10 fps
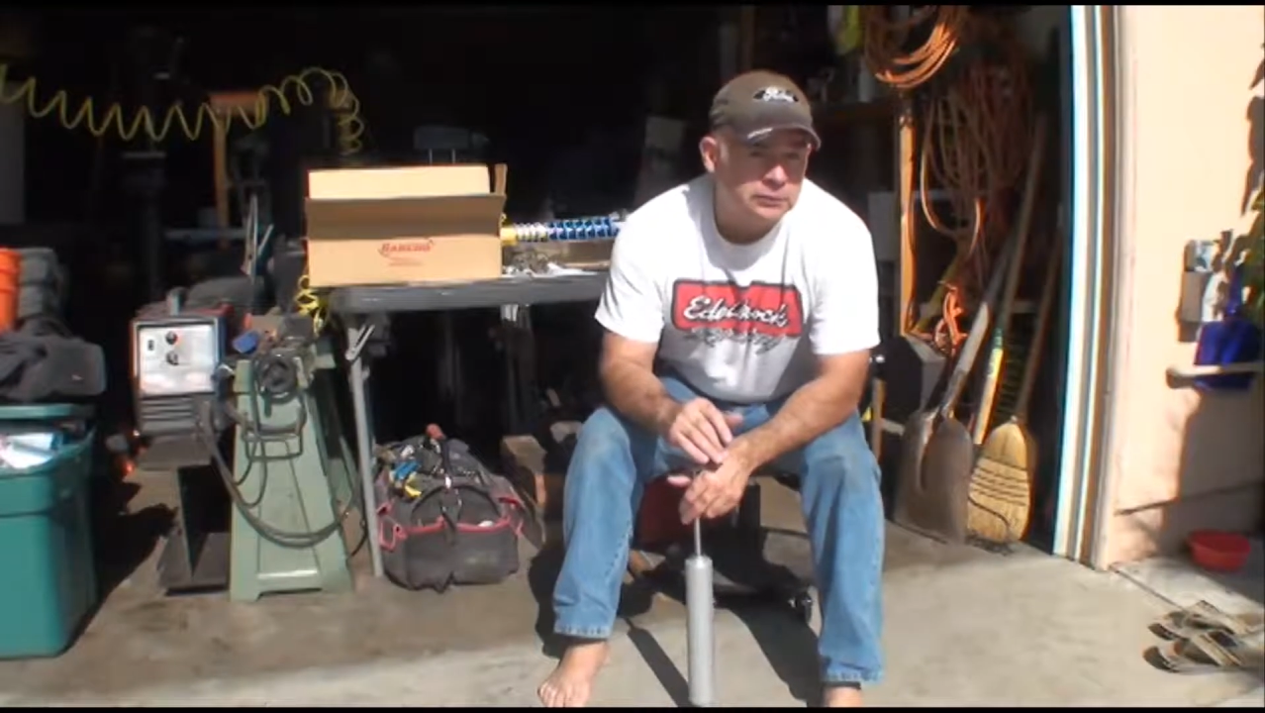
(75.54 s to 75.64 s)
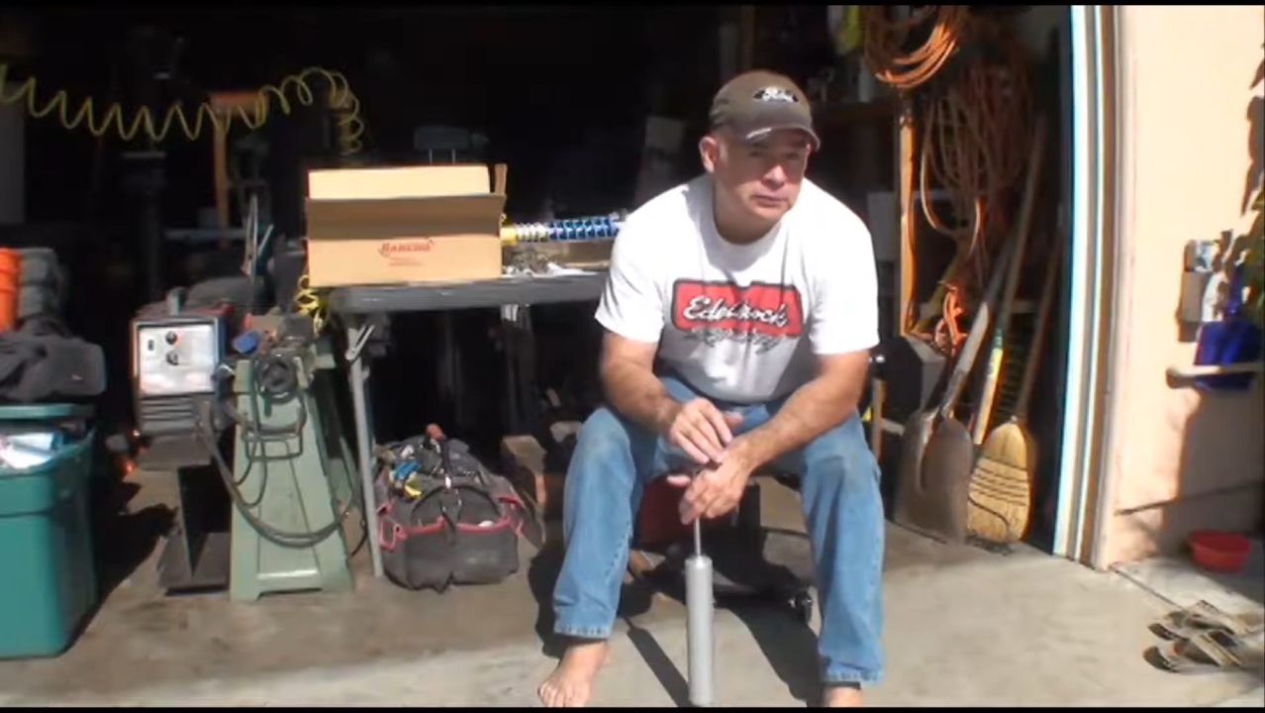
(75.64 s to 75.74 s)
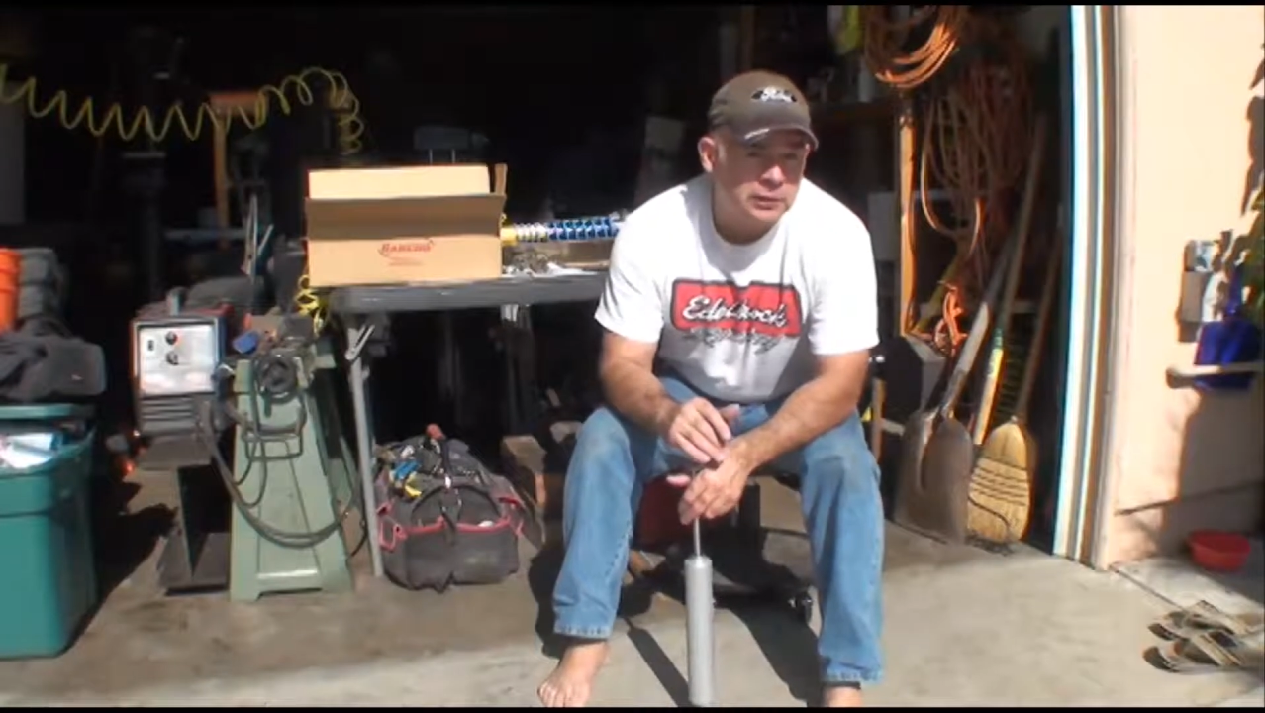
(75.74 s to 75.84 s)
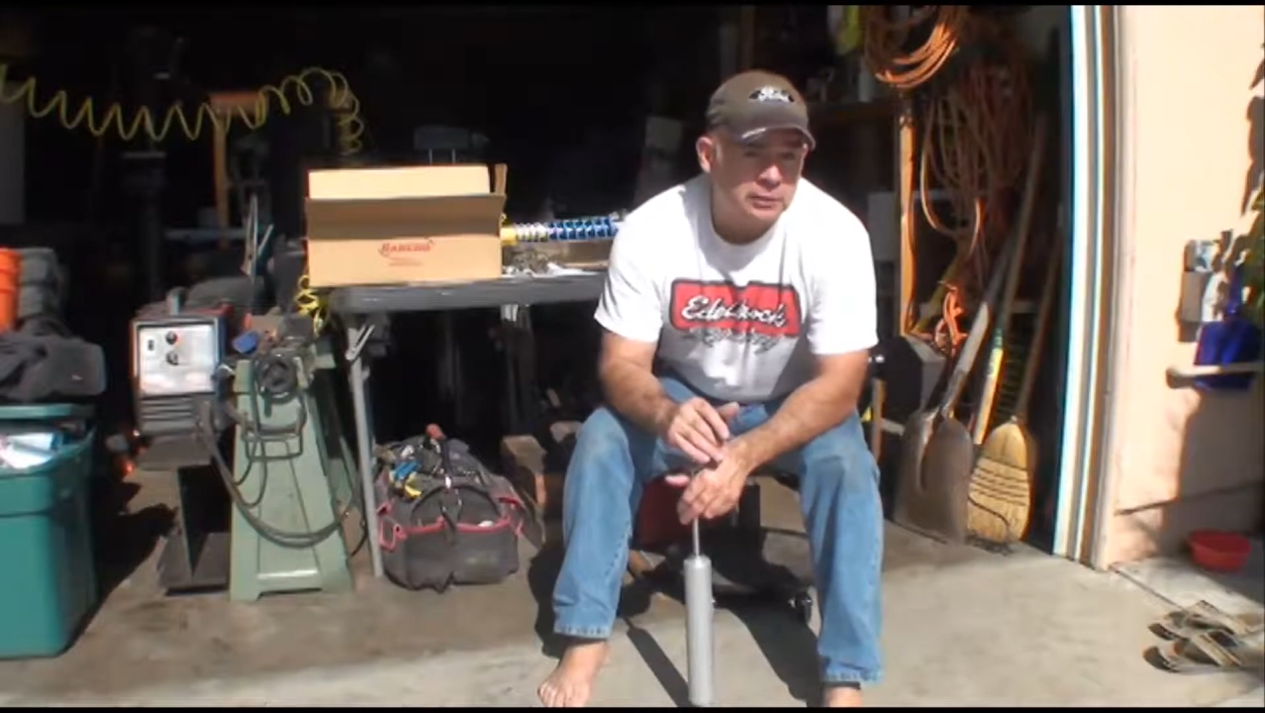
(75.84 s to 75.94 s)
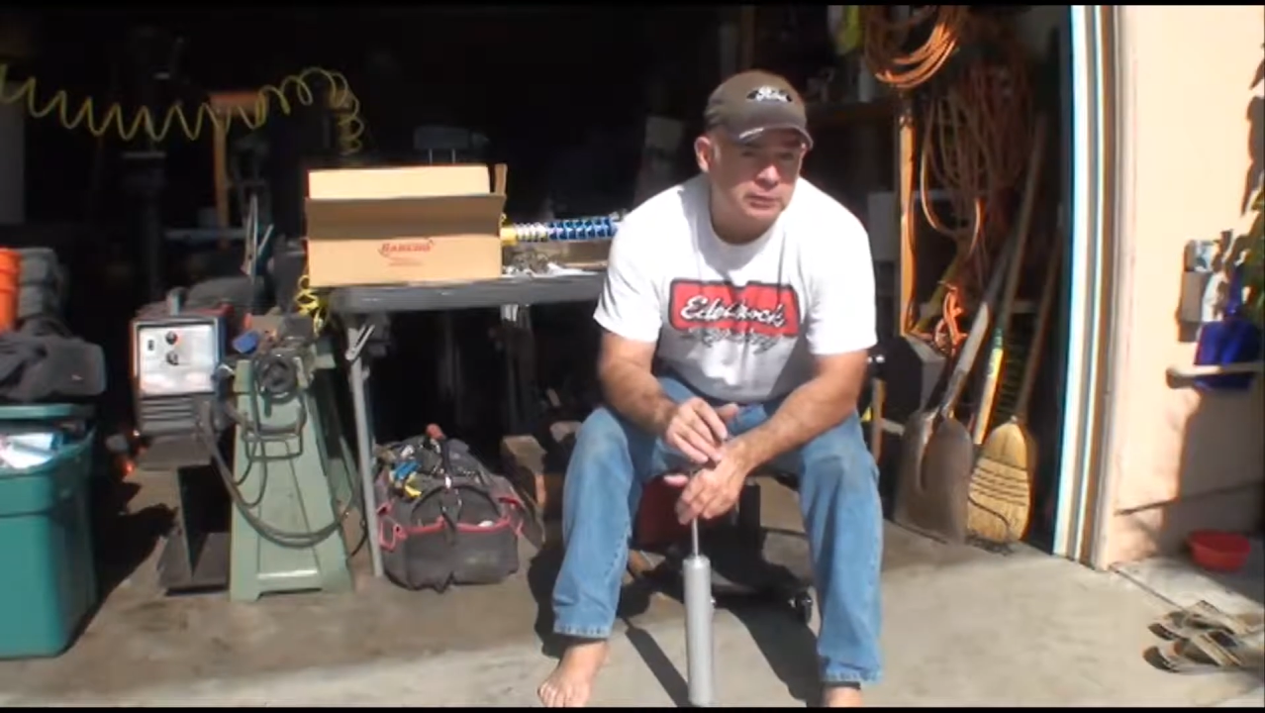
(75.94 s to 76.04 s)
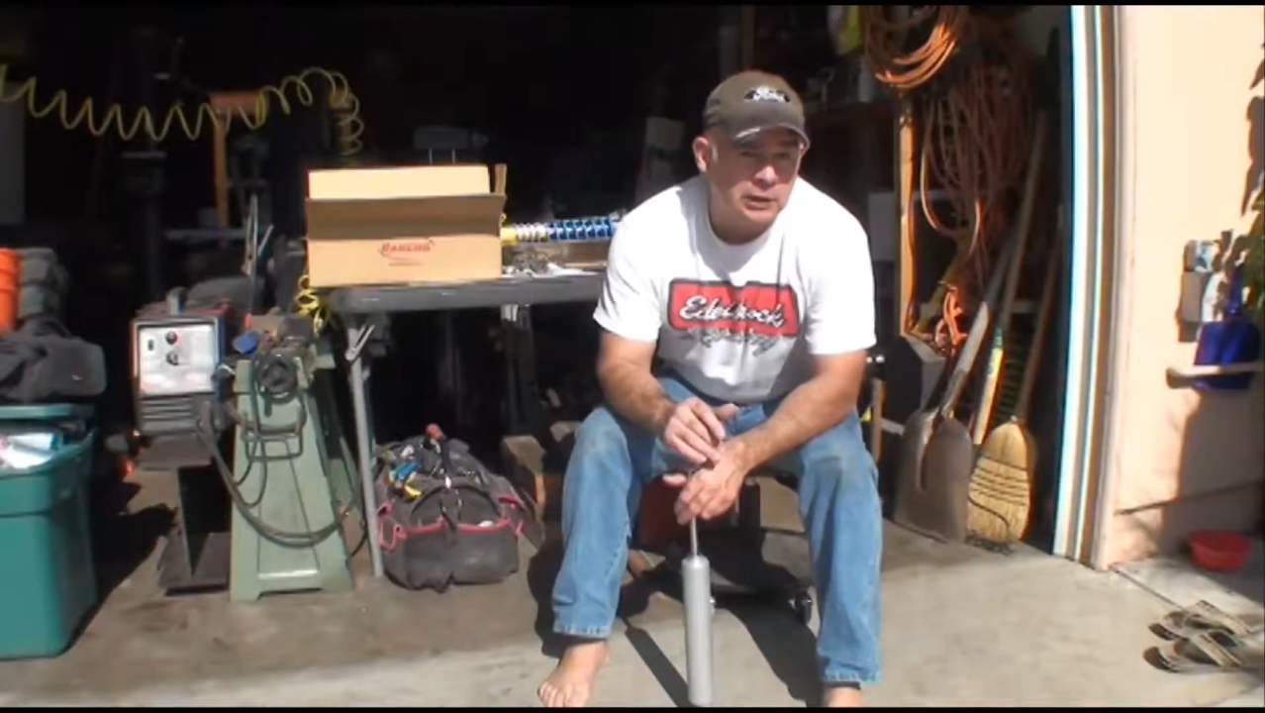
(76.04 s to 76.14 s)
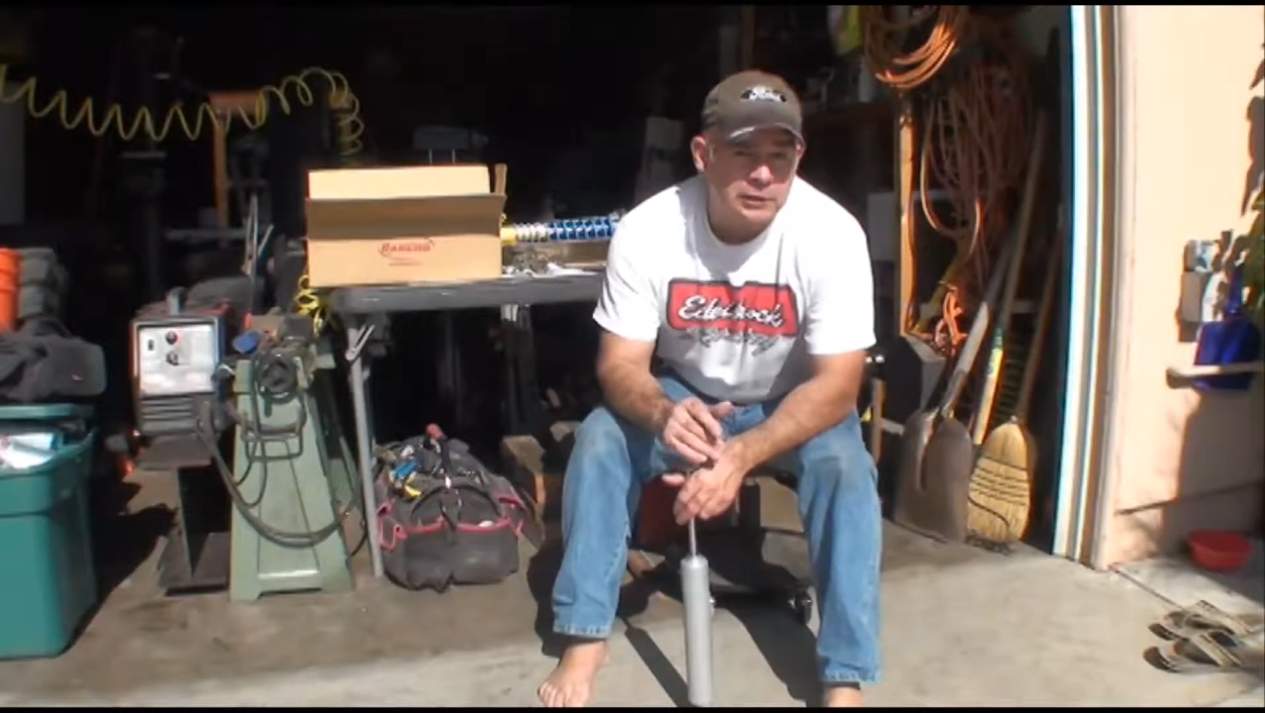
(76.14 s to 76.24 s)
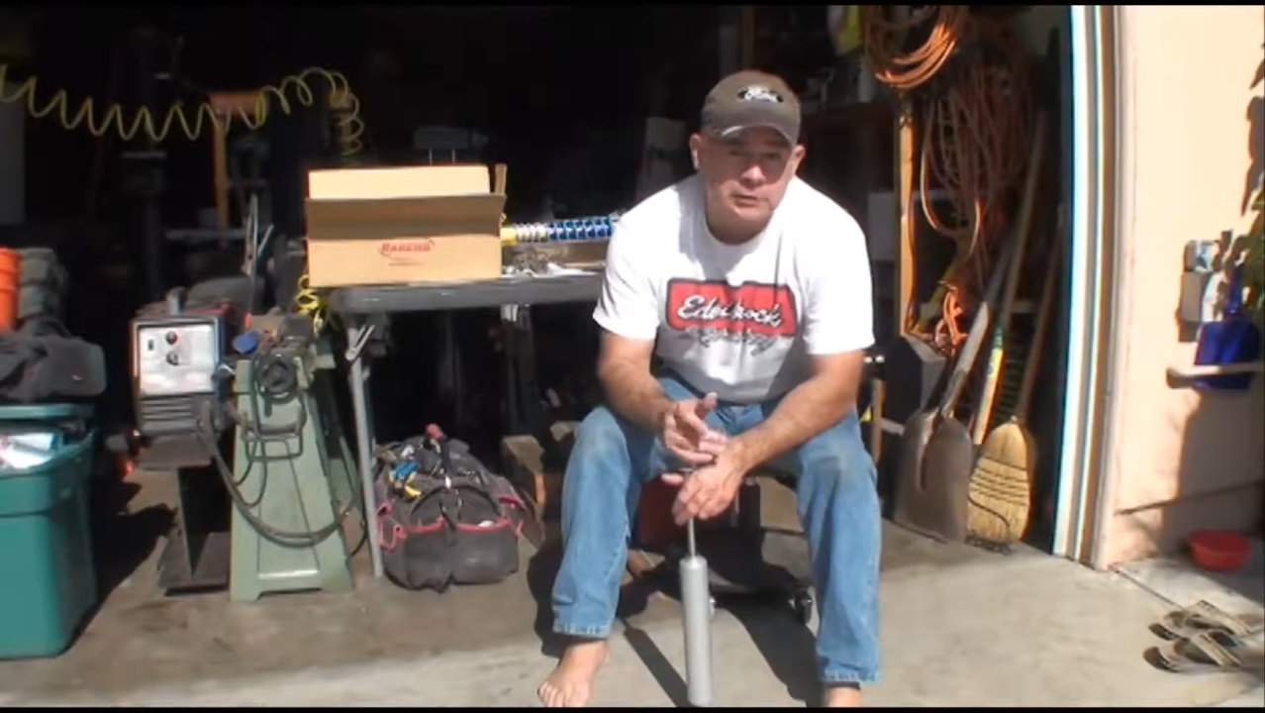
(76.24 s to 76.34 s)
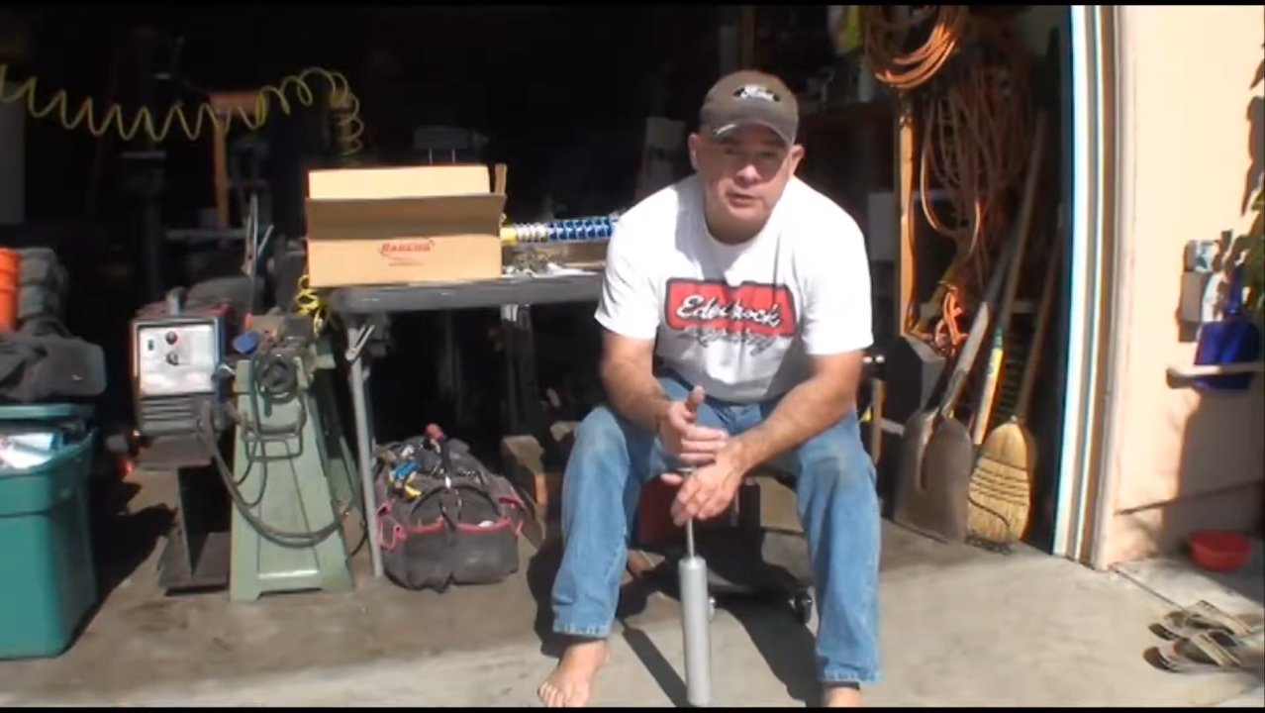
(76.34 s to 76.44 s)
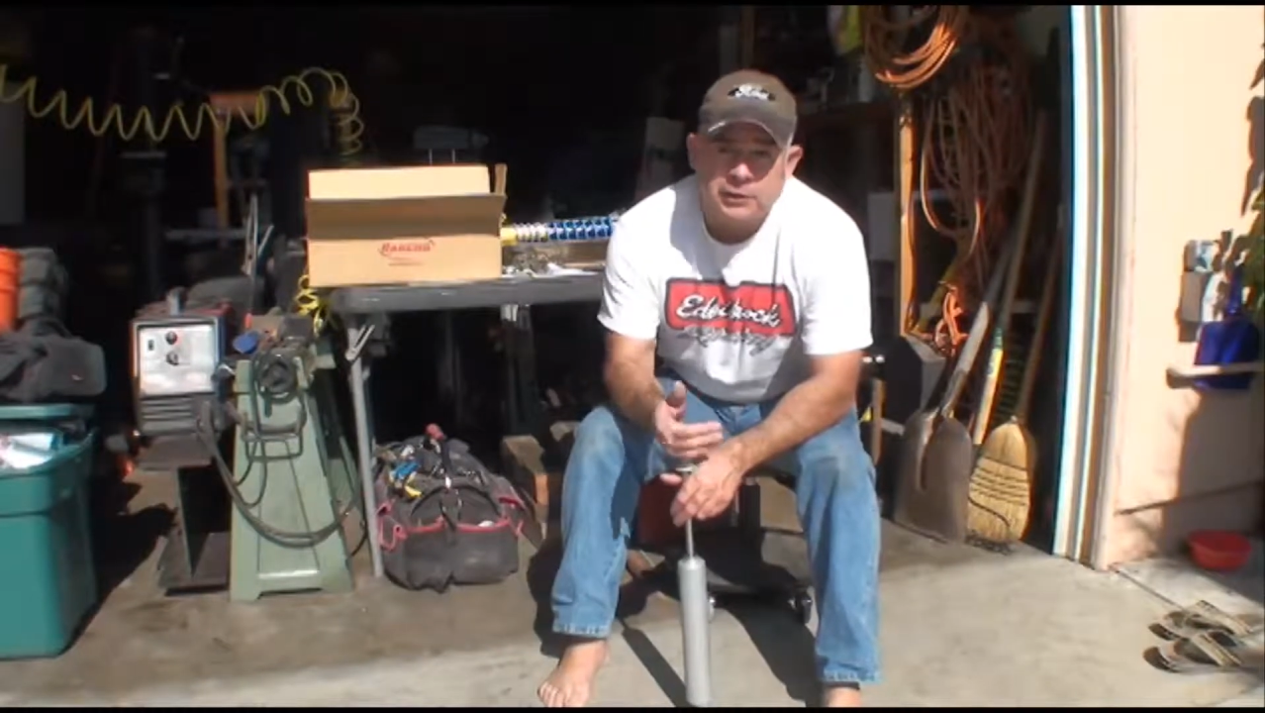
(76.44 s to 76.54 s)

stabilizer